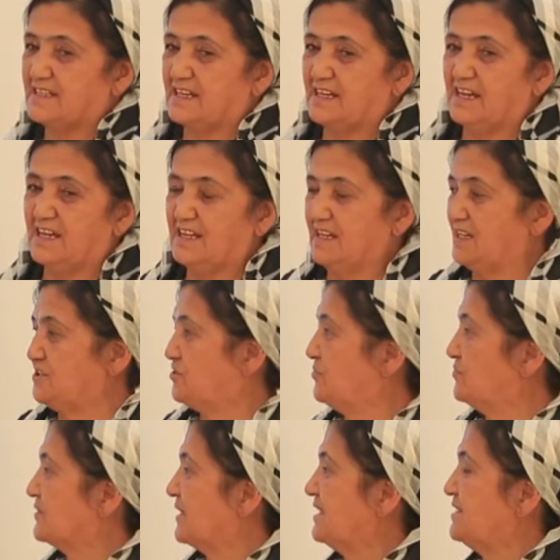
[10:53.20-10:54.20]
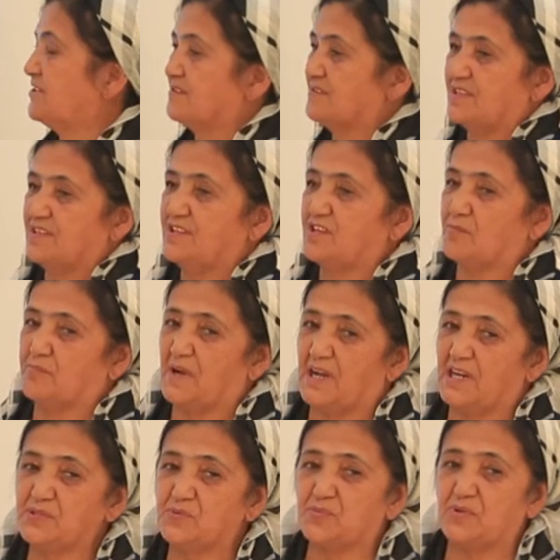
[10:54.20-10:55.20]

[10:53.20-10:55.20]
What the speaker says: in duration in the past,